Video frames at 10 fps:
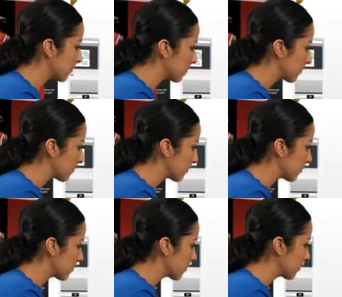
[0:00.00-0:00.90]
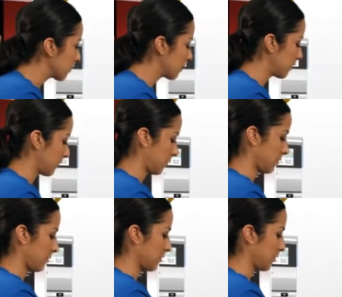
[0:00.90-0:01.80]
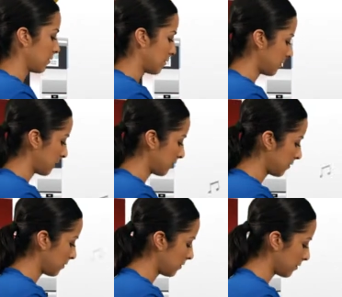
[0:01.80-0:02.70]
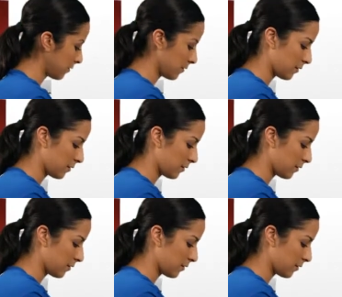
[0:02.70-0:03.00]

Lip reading: Nobody speaks.